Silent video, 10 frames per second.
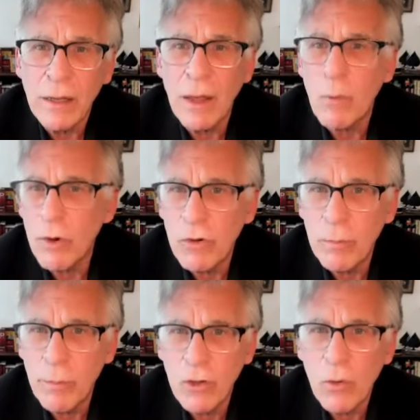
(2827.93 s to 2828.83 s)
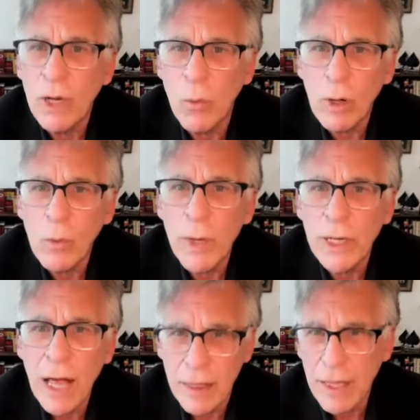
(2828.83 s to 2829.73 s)
that we should be doing? What are we
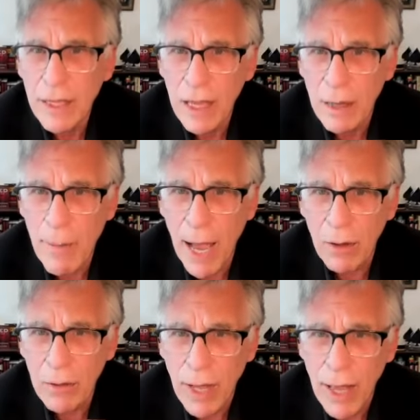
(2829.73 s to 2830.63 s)
not thinking about?